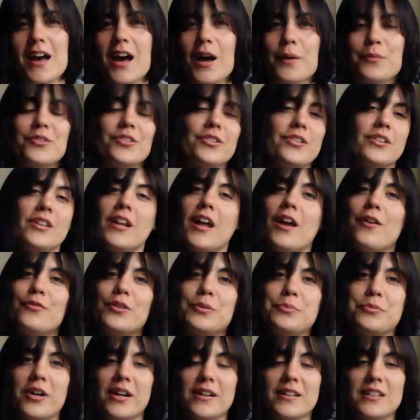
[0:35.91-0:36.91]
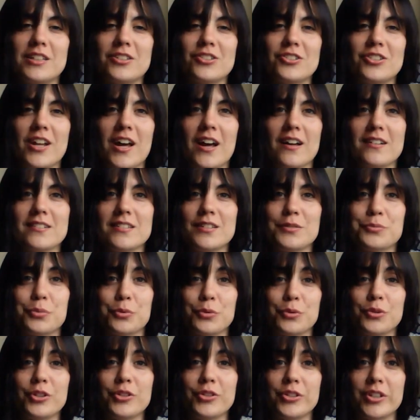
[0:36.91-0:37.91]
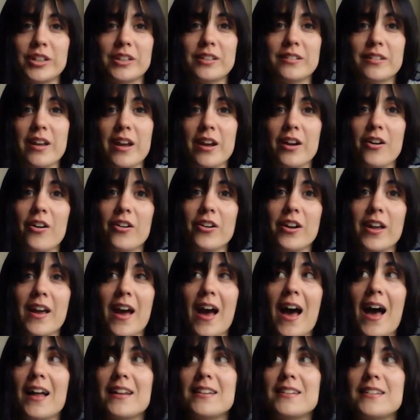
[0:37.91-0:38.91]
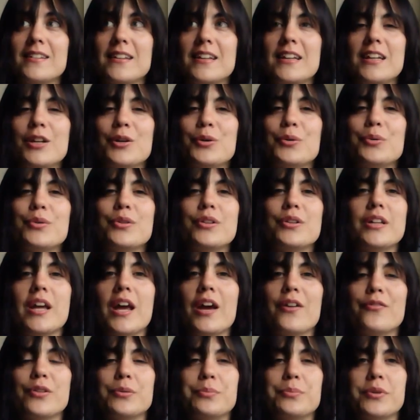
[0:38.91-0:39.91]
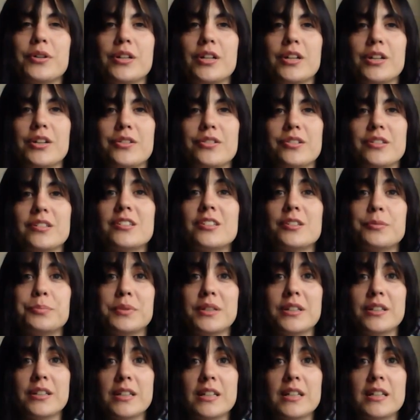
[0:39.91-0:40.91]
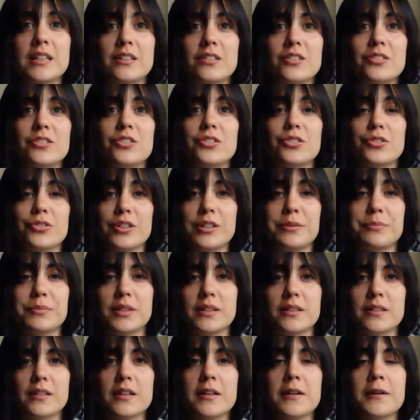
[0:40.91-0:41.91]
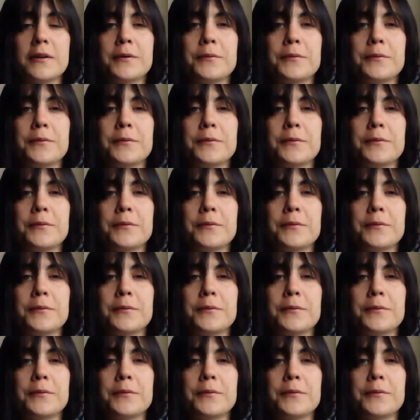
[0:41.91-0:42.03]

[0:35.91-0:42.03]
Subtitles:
I'm sure that every practitioner has their own unique take on it, and equally everybody who's experienced a treatment